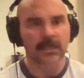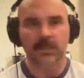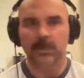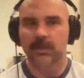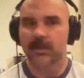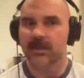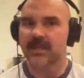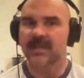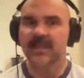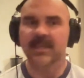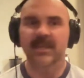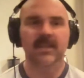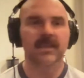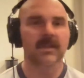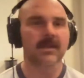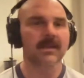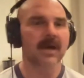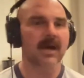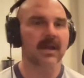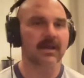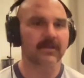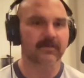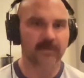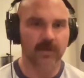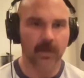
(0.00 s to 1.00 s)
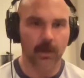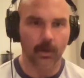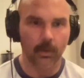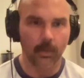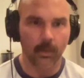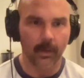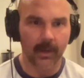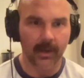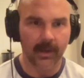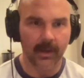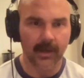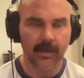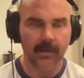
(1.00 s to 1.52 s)
You can hit it out of
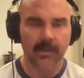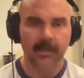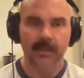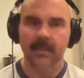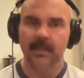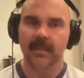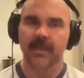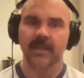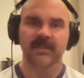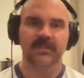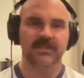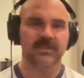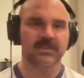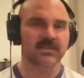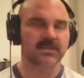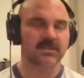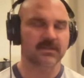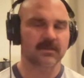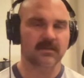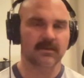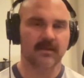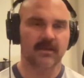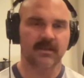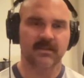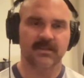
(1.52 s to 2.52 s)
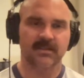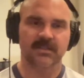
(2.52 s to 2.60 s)
nowhere. It's